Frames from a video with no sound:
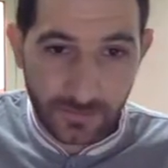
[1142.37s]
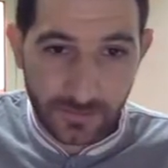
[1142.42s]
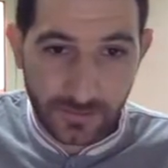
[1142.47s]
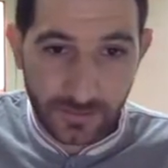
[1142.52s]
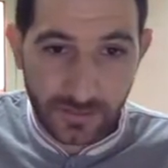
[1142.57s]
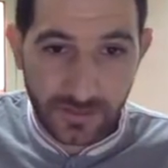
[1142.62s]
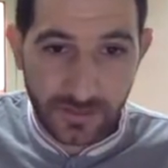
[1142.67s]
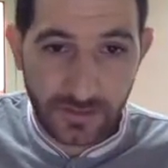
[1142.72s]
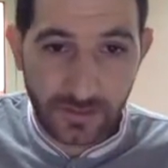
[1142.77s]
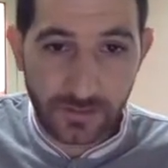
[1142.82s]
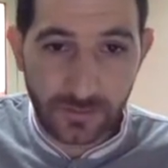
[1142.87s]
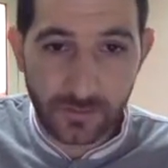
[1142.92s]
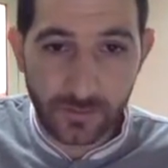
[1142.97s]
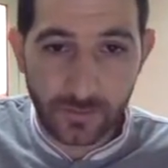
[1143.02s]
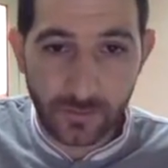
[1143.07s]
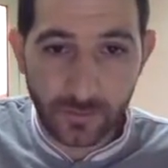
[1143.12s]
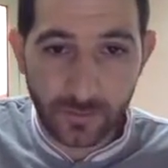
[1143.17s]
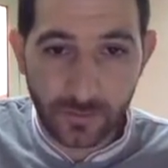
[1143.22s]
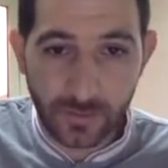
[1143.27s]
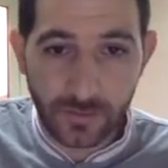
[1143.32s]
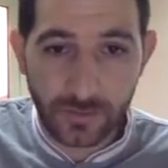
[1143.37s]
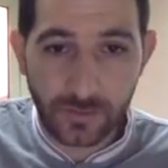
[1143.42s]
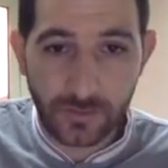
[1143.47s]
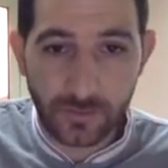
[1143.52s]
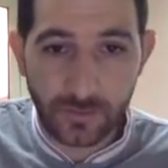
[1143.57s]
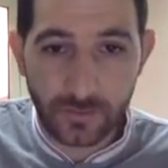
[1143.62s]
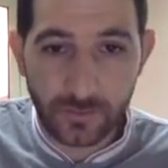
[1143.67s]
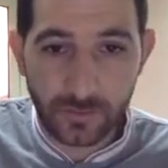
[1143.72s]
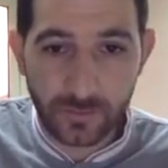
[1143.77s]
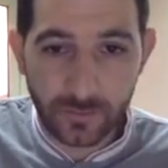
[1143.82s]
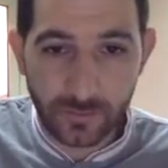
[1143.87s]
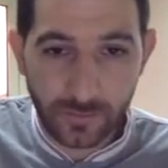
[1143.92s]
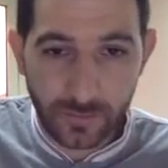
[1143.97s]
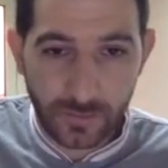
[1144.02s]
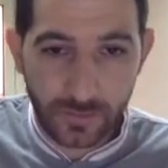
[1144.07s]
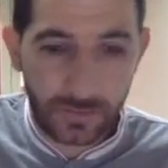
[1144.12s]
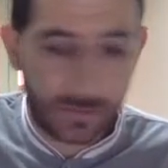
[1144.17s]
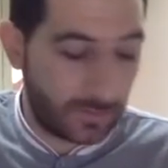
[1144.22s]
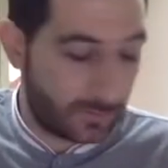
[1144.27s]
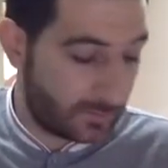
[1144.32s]
0, 1,
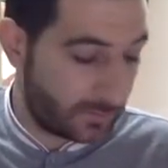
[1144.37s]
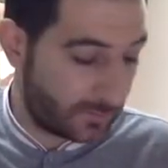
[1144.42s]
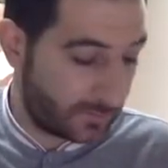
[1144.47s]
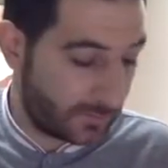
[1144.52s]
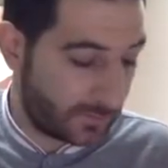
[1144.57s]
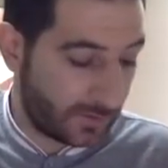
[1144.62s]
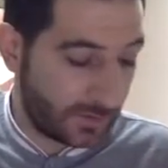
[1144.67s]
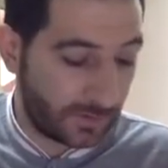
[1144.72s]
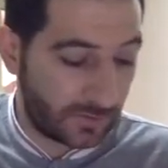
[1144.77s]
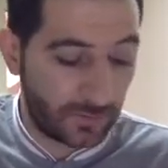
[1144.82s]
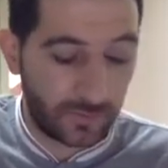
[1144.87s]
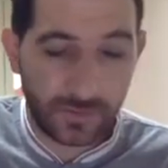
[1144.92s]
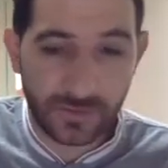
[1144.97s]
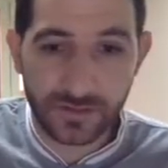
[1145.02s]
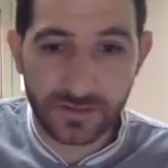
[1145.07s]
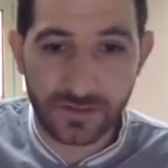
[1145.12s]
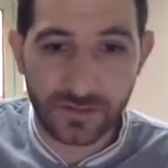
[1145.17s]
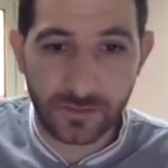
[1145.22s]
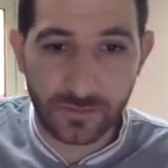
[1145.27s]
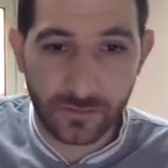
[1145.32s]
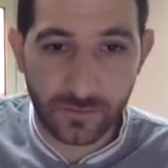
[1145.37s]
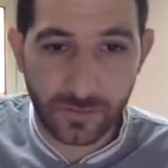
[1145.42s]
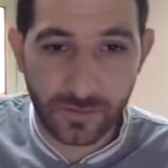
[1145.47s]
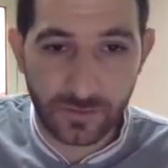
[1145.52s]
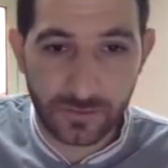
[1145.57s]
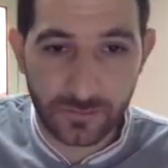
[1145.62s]
1, and 1, 0.